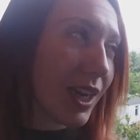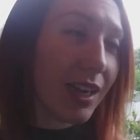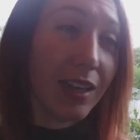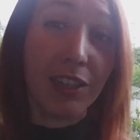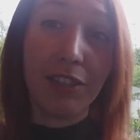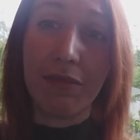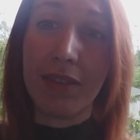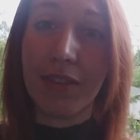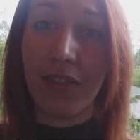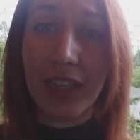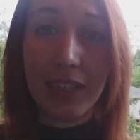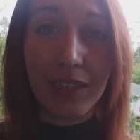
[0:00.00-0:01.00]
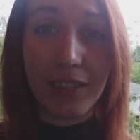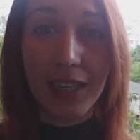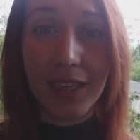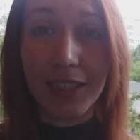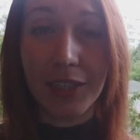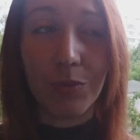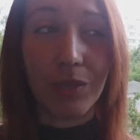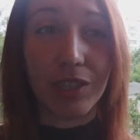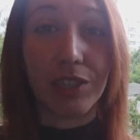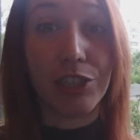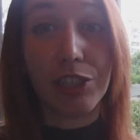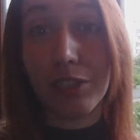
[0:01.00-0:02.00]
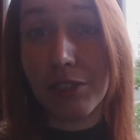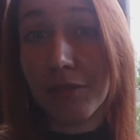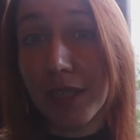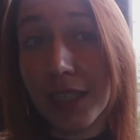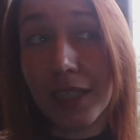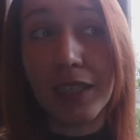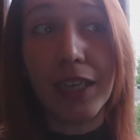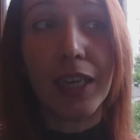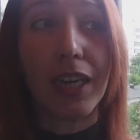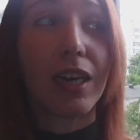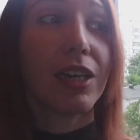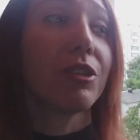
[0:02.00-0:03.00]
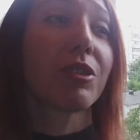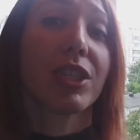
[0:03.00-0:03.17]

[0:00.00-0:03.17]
and different things connecting with children, your